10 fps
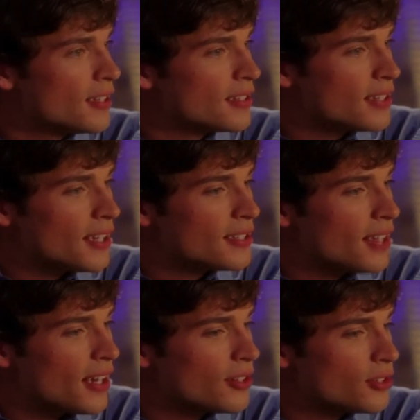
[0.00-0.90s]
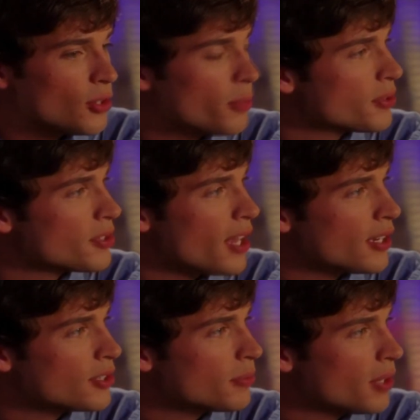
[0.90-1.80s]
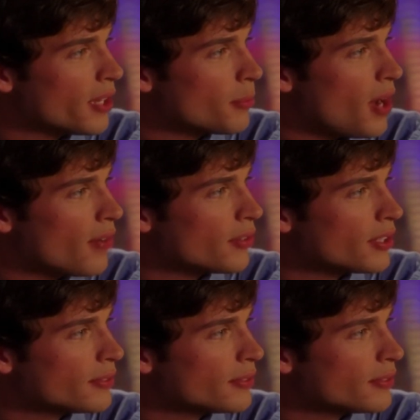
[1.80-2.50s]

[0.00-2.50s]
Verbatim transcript: Since I decided there's no percentage in playing poverty.